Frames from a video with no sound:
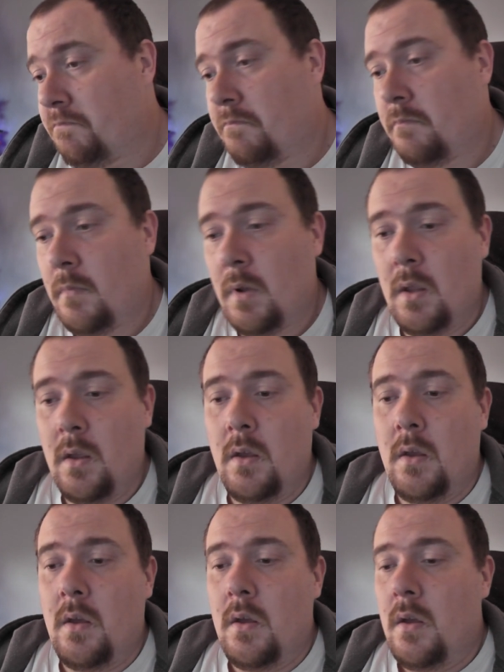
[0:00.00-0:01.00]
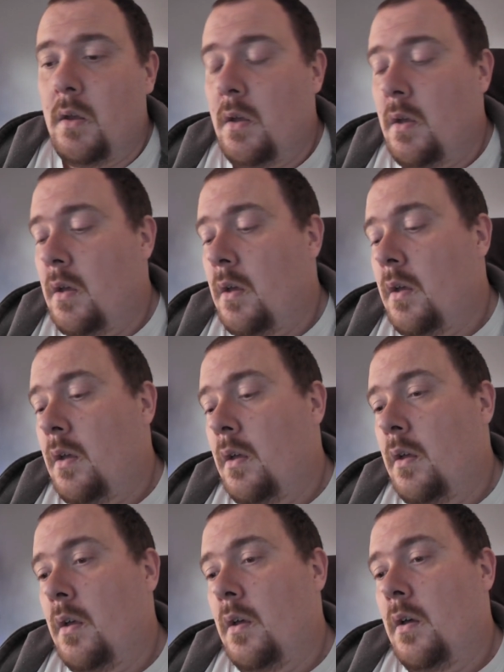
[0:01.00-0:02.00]

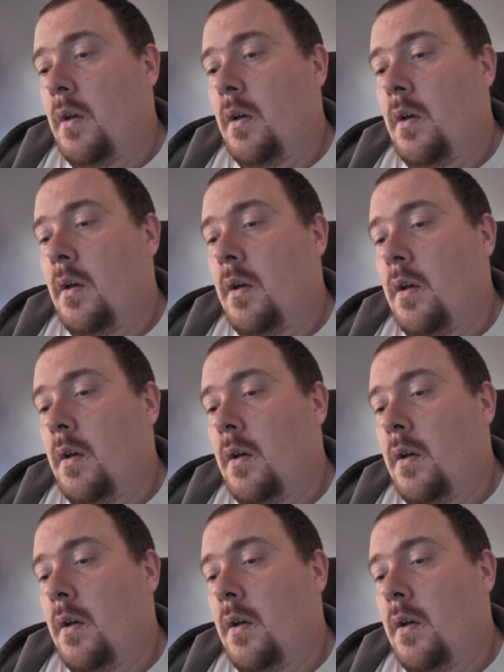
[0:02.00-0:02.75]
Nothing is said.